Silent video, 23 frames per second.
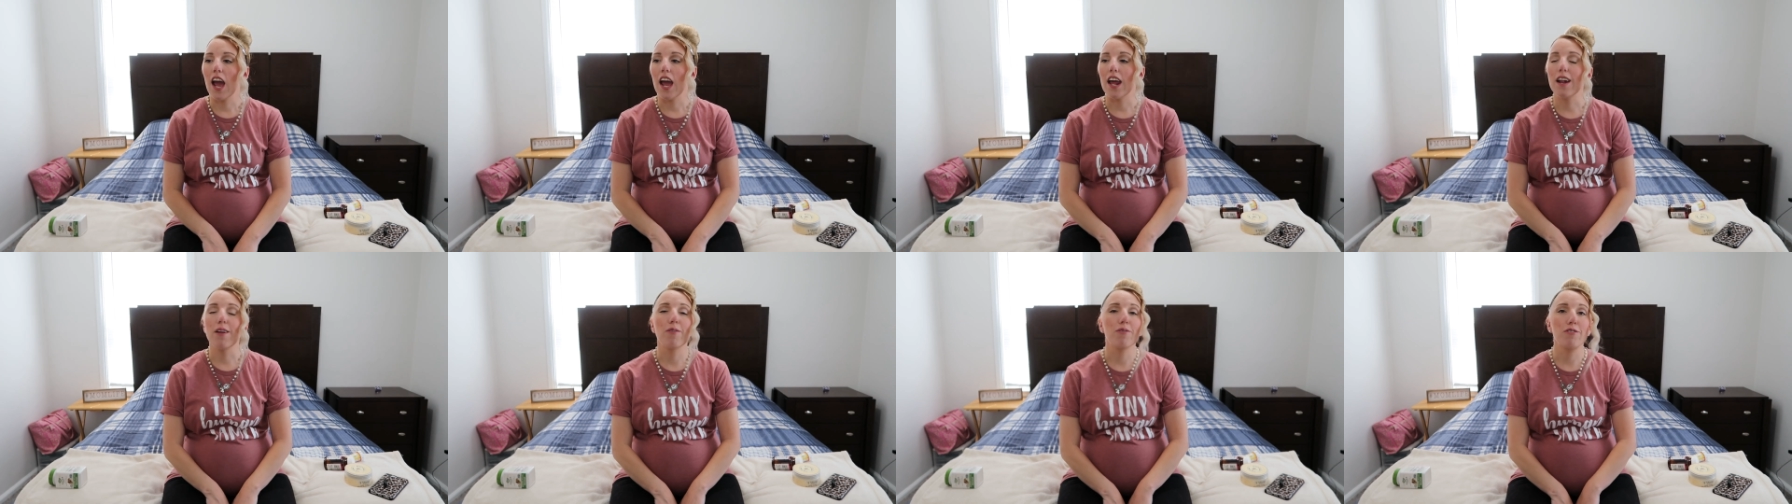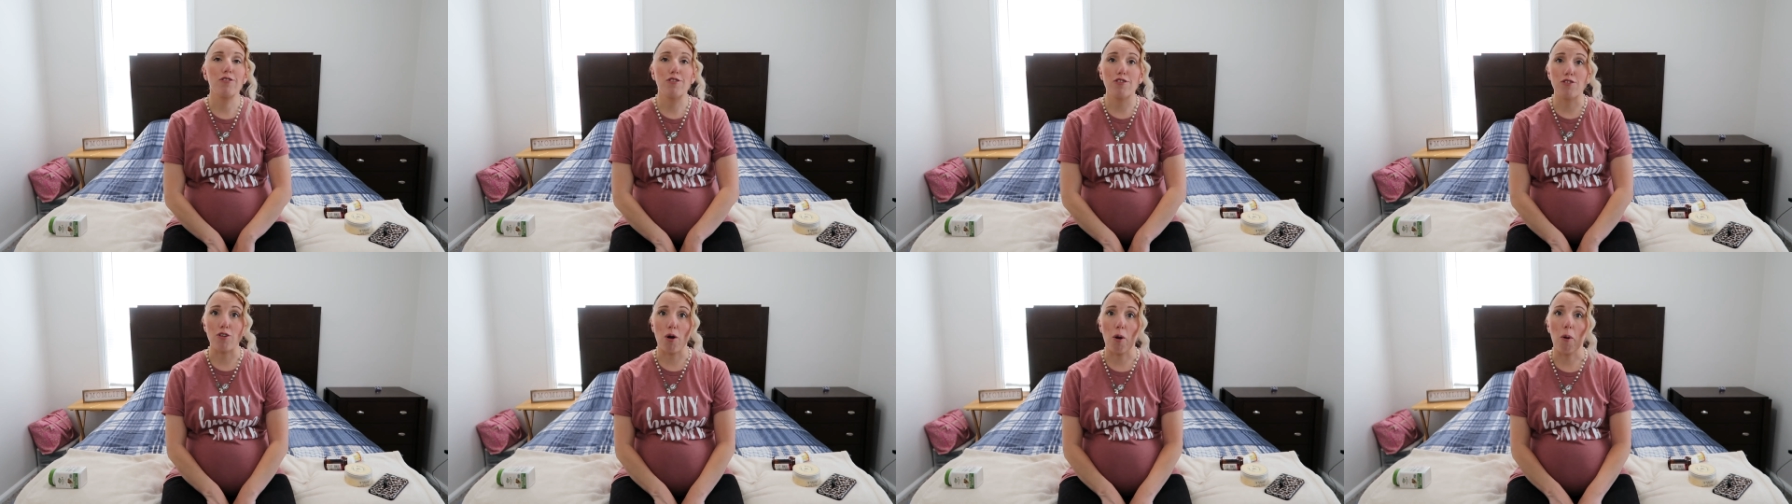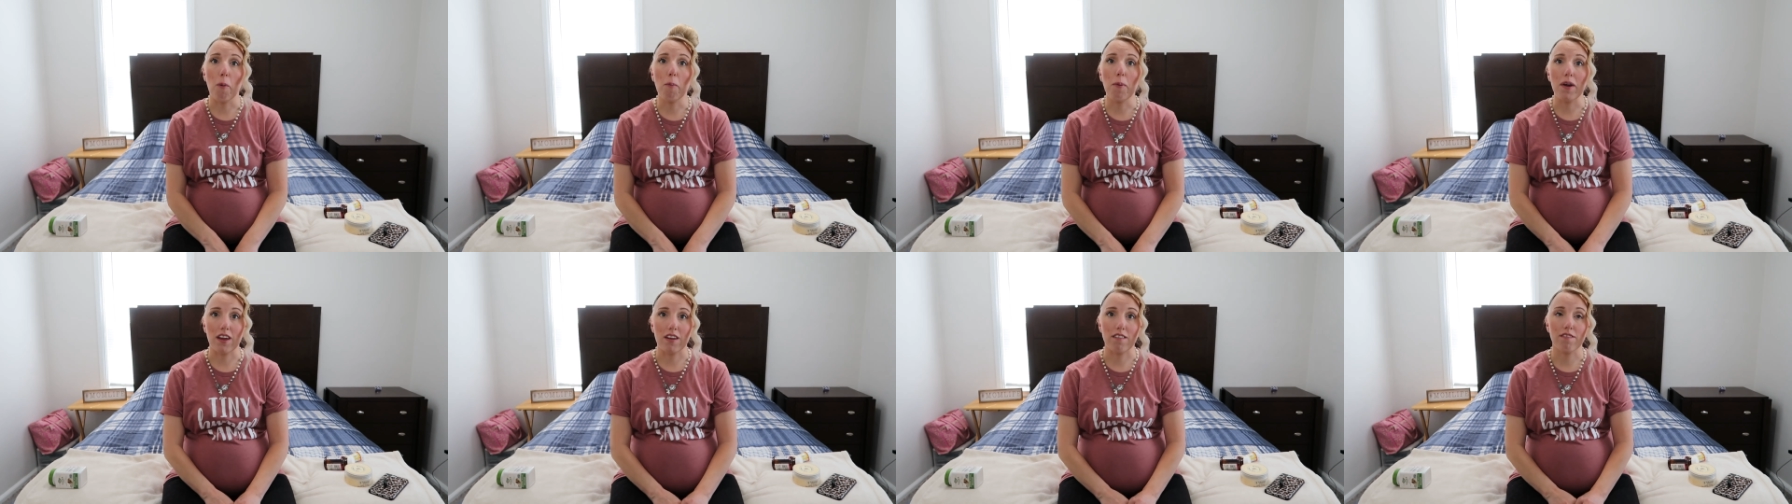and it was
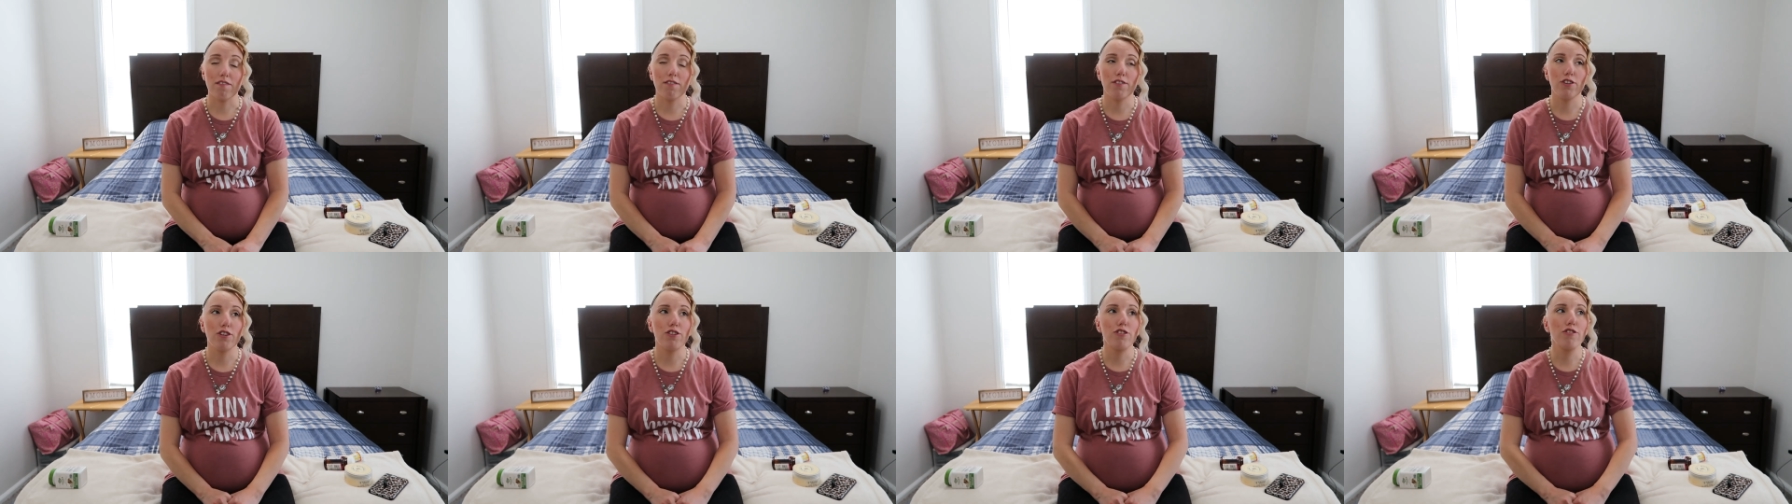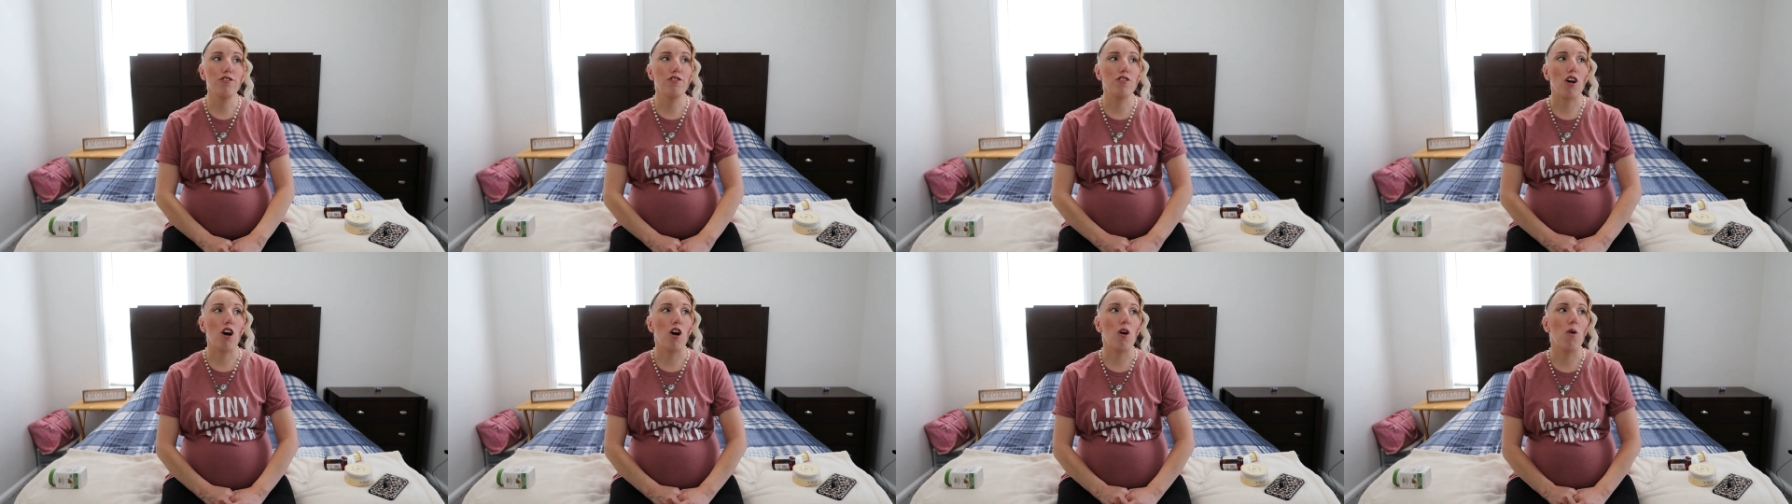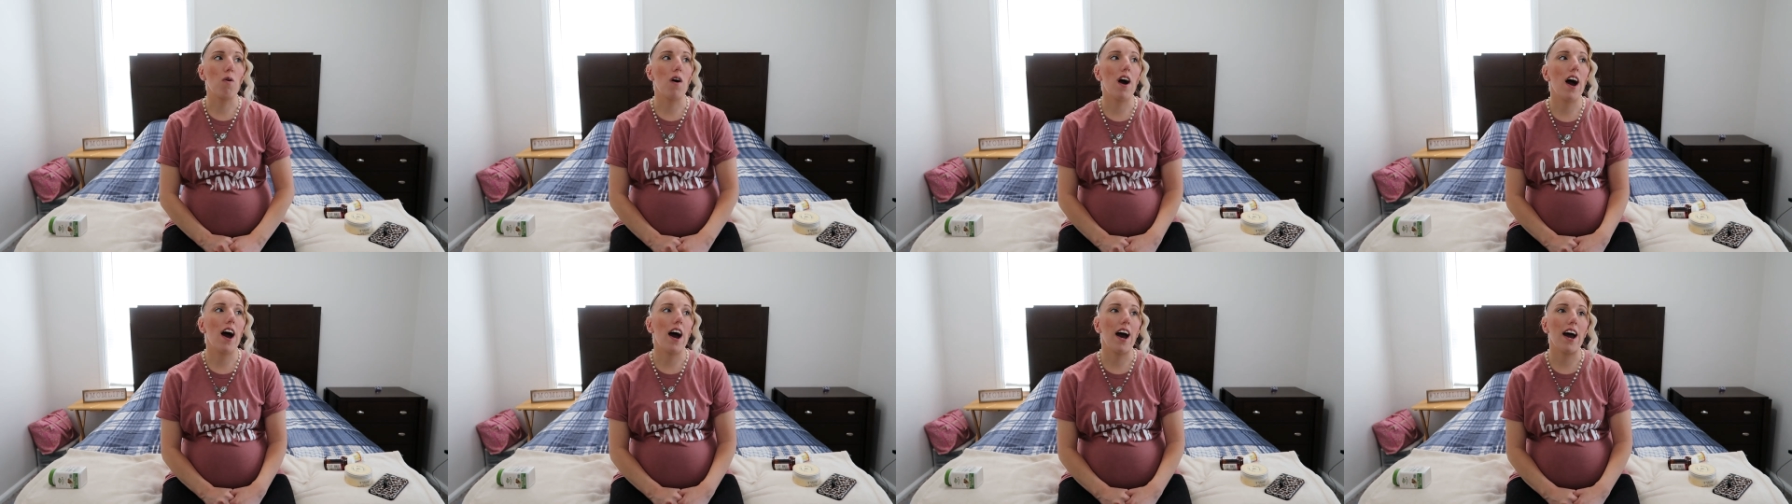so painful.
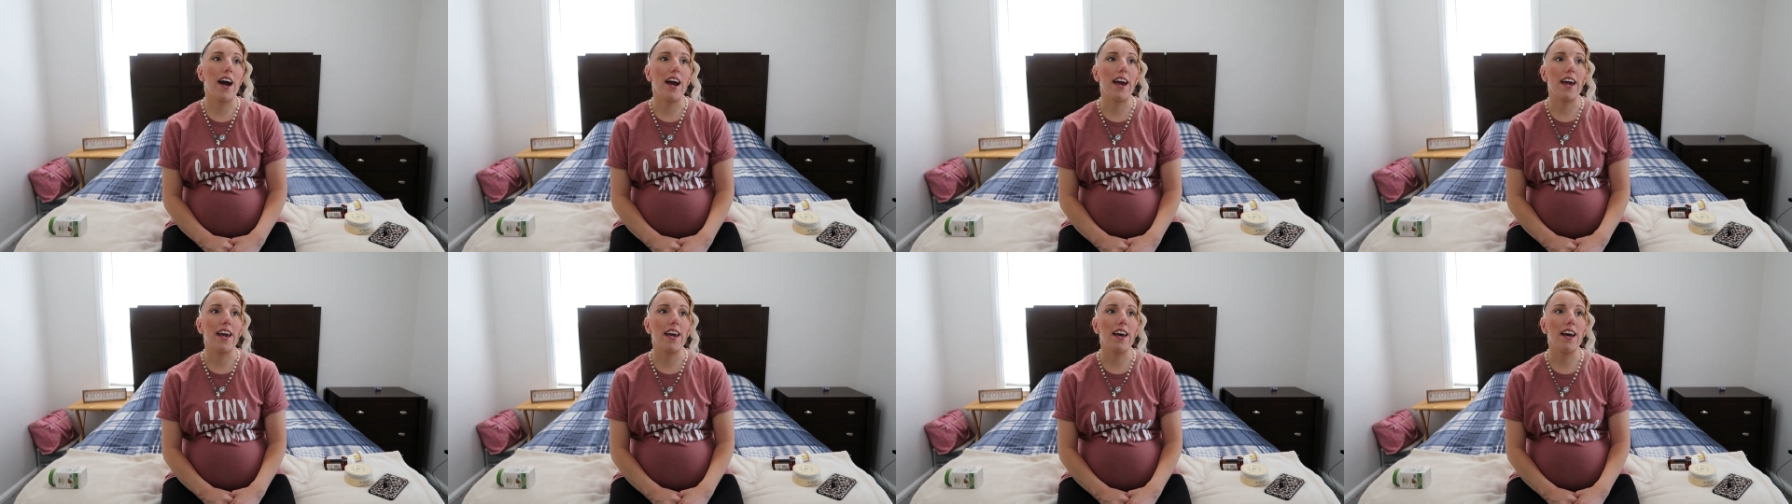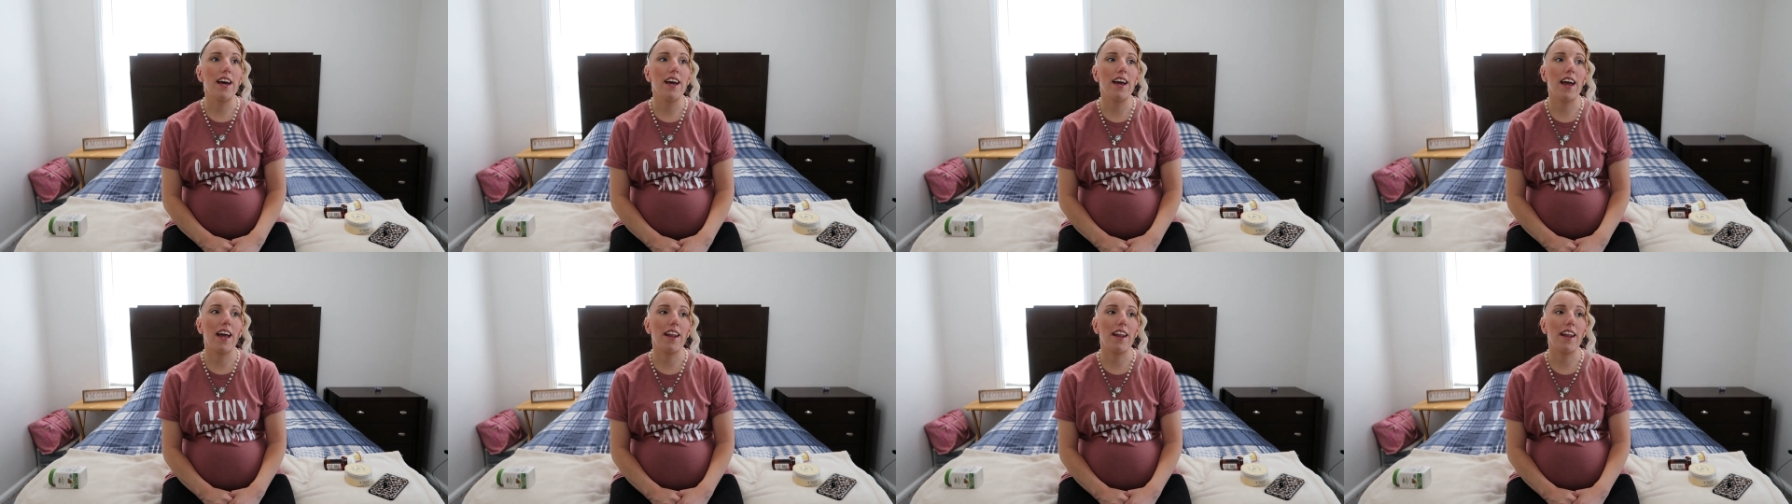So I